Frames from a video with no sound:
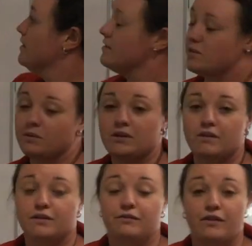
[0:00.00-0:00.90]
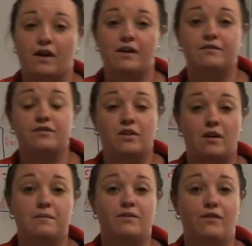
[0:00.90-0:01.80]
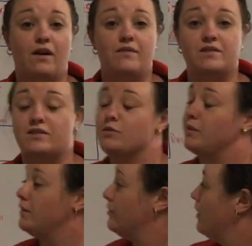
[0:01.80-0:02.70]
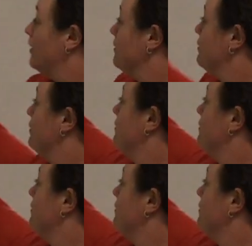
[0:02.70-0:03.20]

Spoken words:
So we know that 5 times 5 is 25.